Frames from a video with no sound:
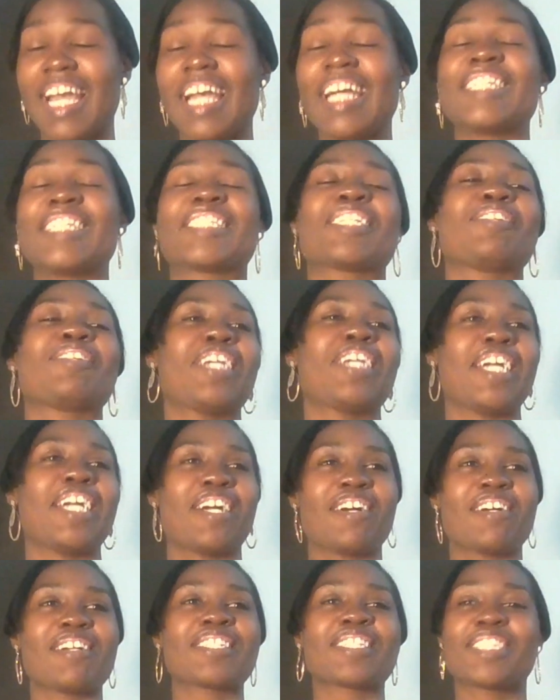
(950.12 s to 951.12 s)
So they
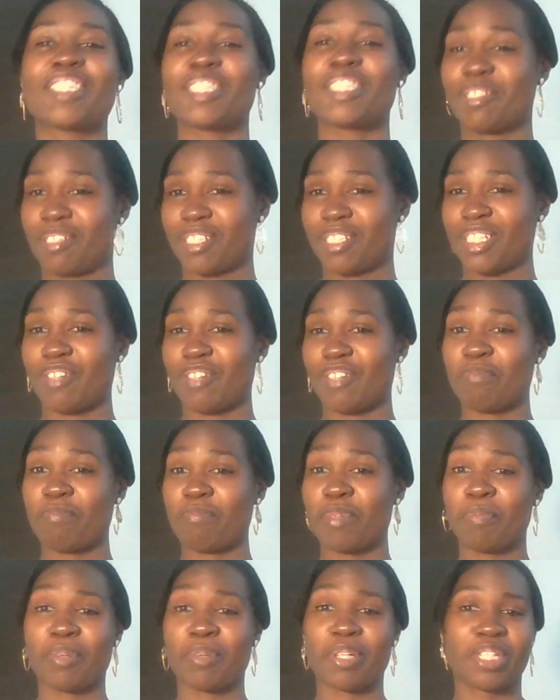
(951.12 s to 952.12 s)
are still serving
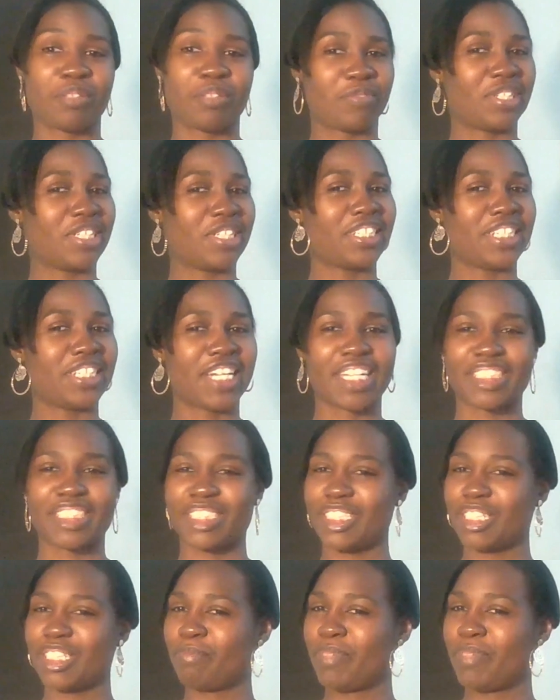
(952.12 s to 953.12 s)
me pretty well,
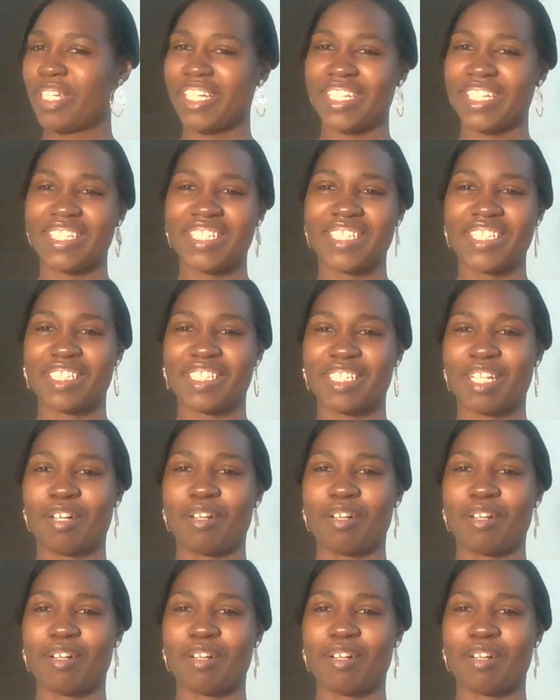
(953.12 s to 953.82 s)
actually, because